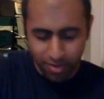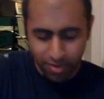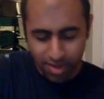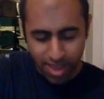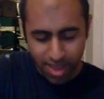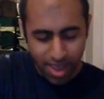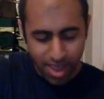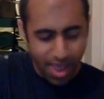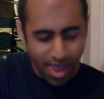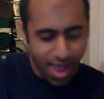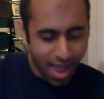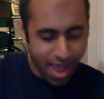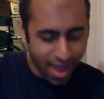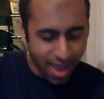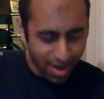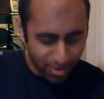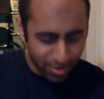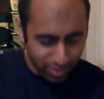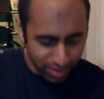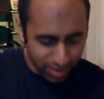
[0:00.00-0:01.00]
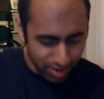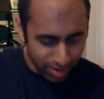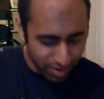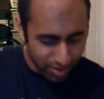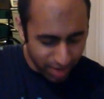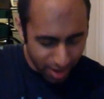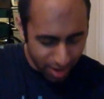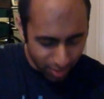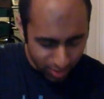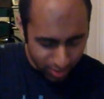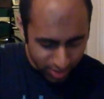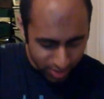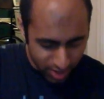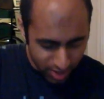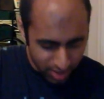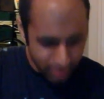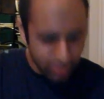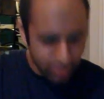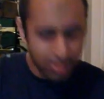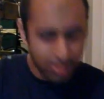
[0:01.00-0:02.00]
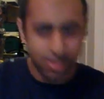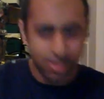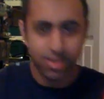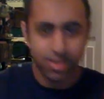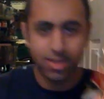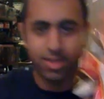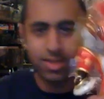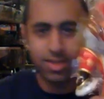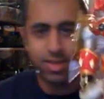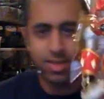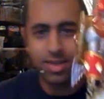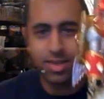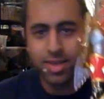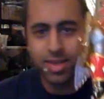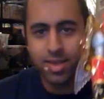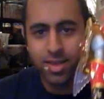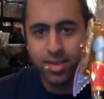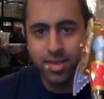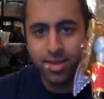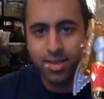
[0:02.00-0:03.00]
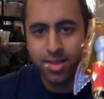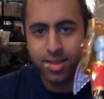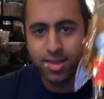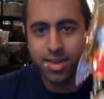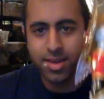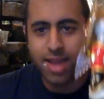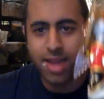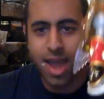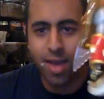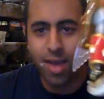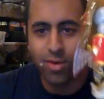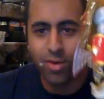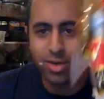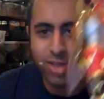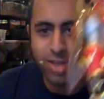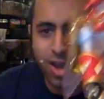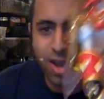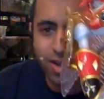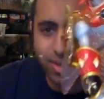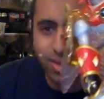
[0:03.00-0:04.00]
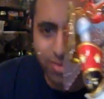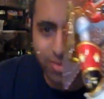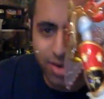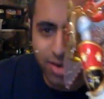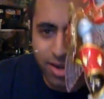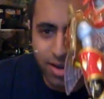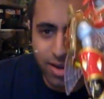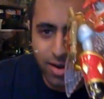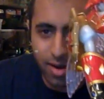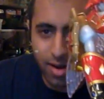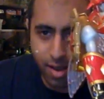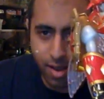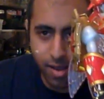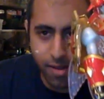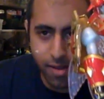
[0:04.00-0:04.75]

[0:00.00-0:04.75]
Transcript: yeah, there we go. Now we're talking. Now we're talking right here.